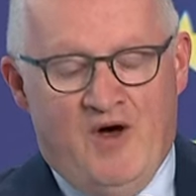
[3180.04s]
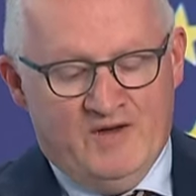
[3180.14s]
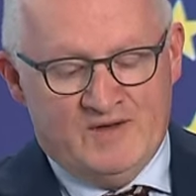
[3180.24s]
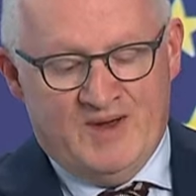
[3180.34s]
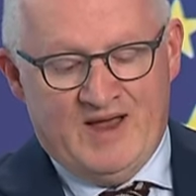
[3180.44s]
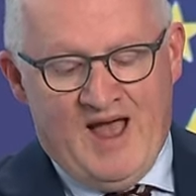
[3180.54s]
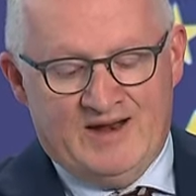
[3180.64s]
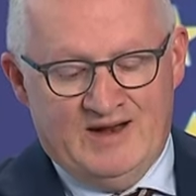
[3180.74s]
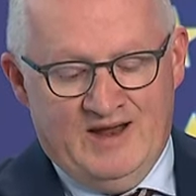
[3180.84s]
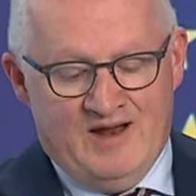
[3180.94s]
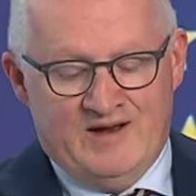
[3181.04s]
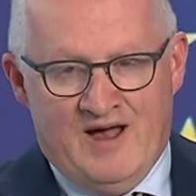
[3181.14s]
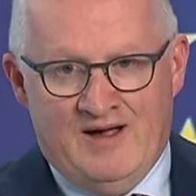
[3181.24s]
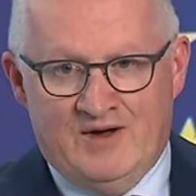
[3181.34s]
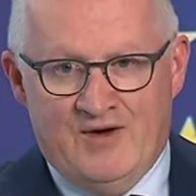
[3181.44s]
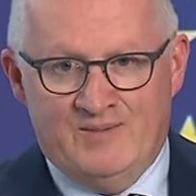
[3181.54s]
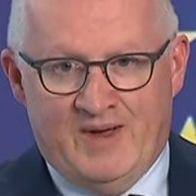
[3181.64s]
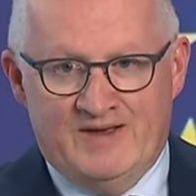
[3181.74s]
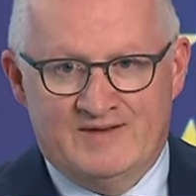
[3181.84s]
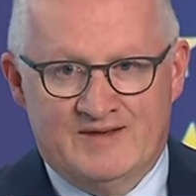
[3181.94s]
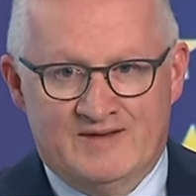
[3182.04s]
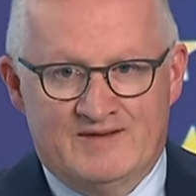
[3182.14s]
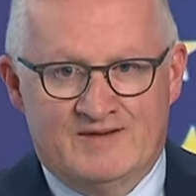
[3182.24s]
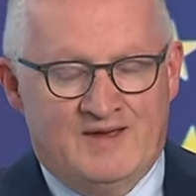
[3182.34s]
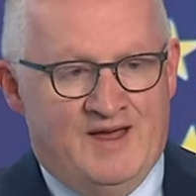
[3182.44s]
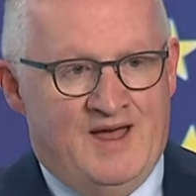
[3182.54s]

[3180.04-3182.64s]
also mechanically on an ongoing basis,